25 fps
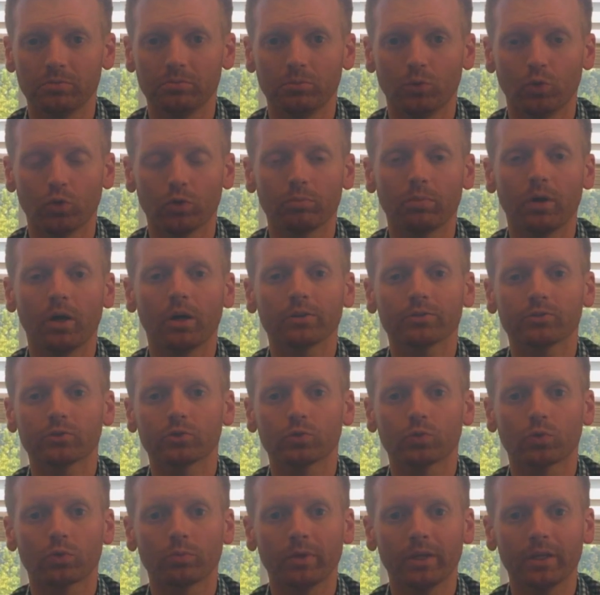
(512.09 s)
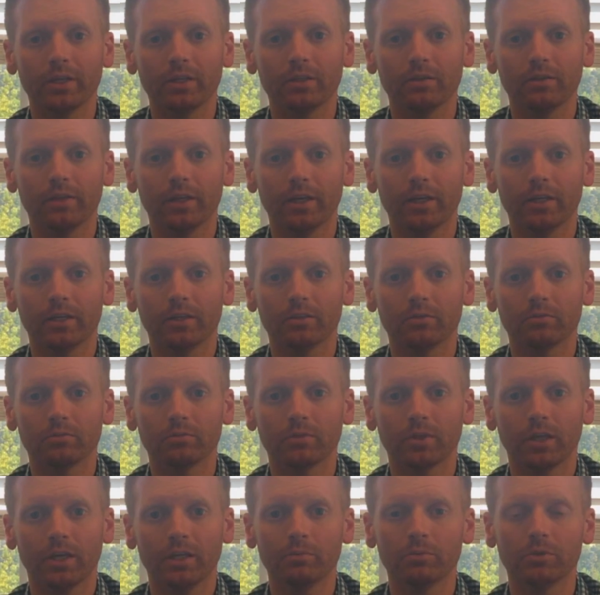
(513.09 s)
more Boxsters were made
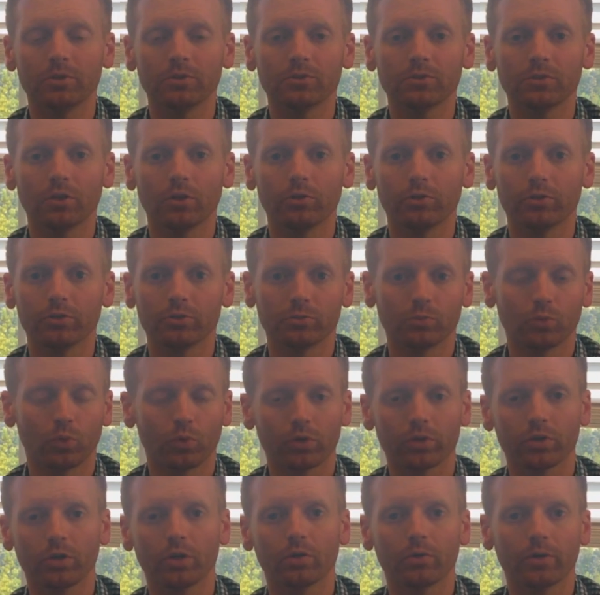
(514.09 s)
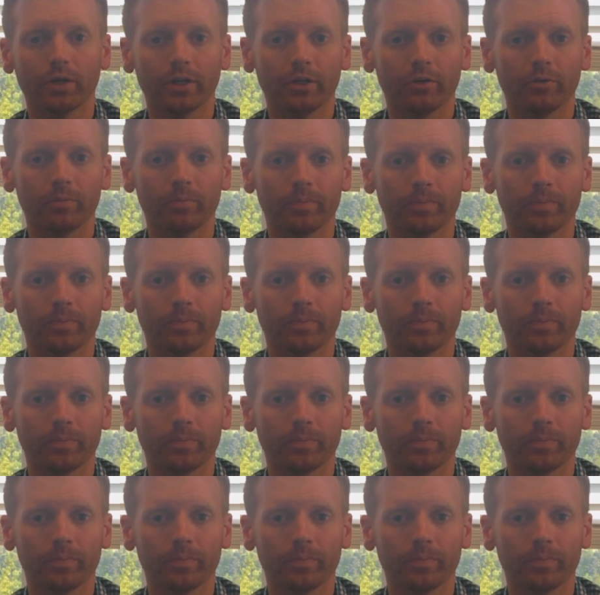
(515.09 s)
than Caymans, so there's more to go around.